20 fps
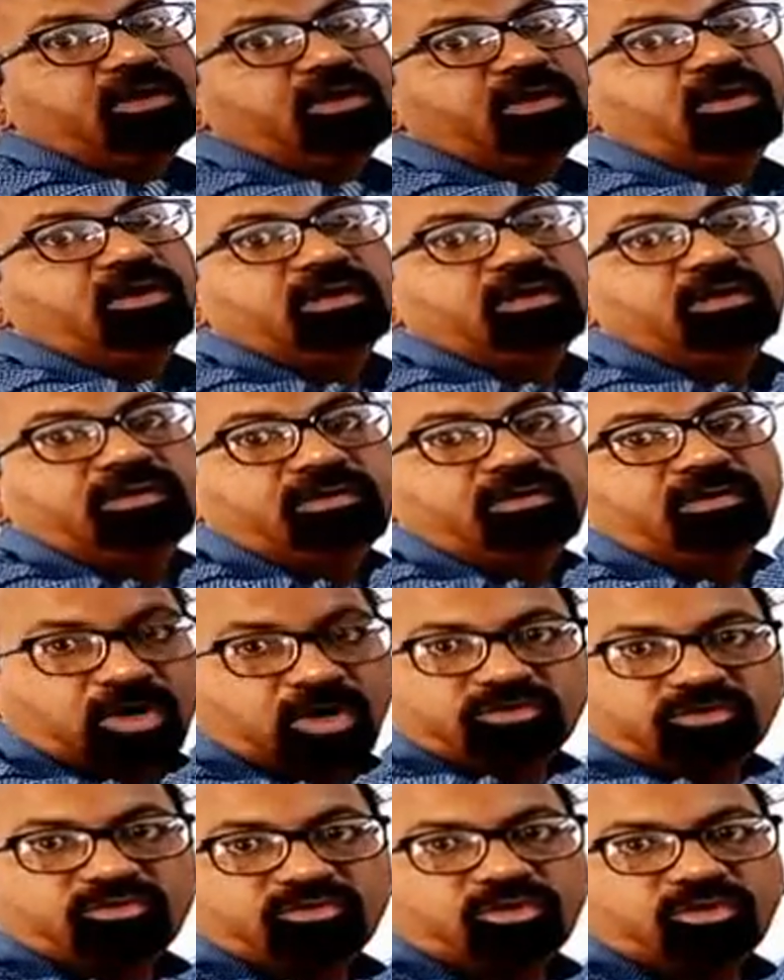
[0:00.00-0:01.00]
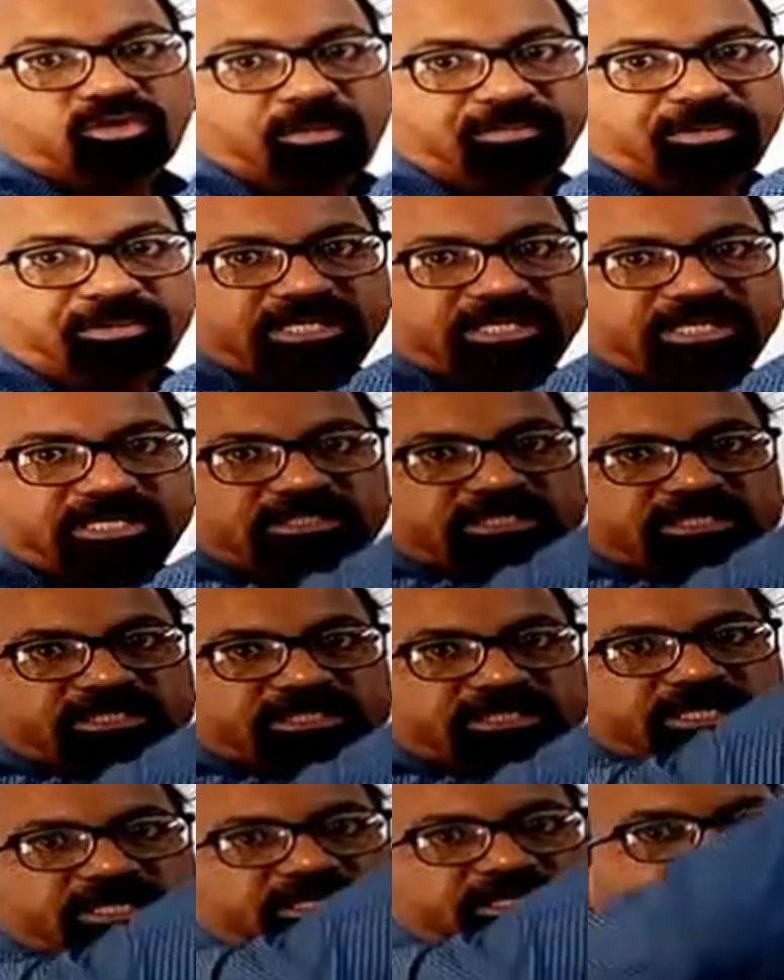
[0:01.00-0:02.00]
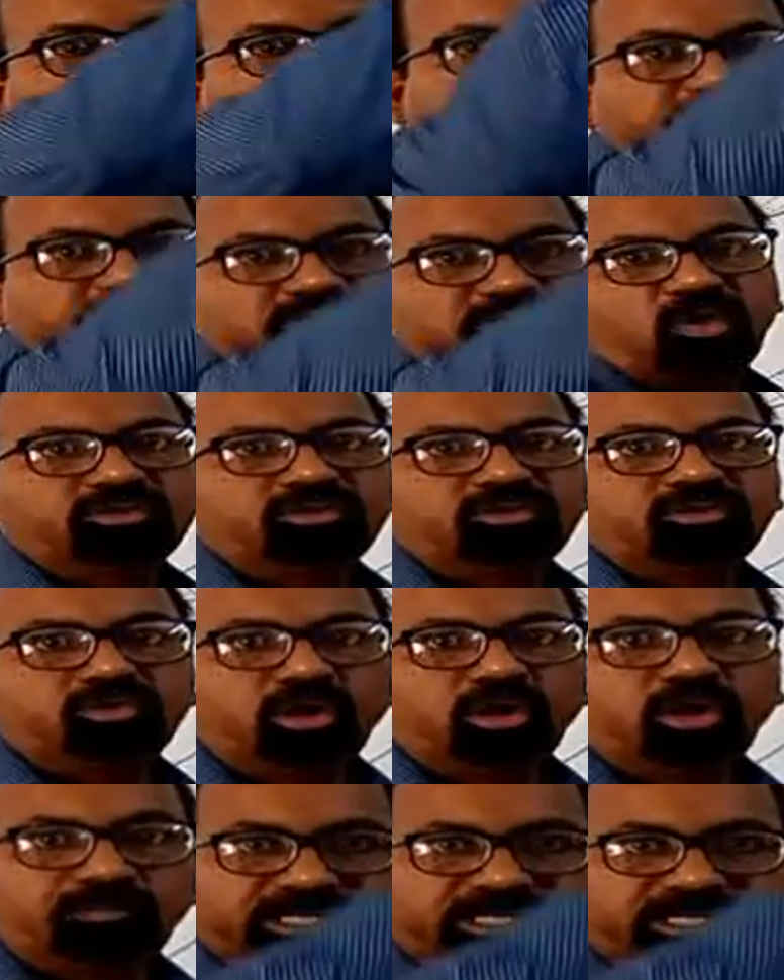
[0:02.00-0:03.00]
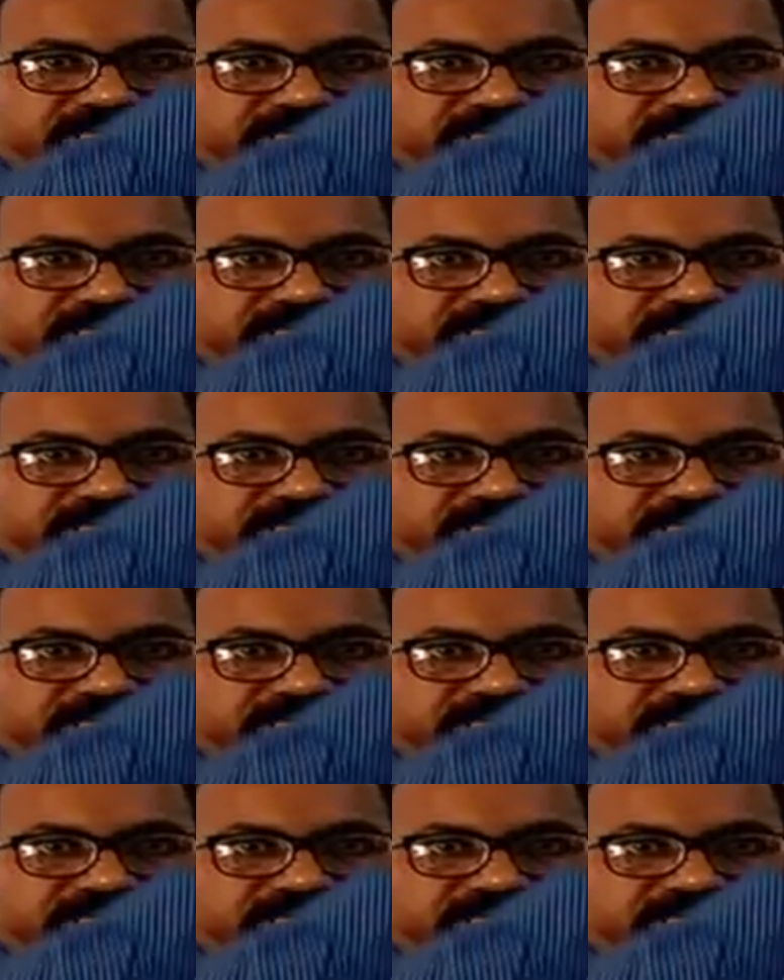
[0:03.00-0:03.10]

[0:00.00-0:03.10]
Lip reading: water droplets. Then these water droplets come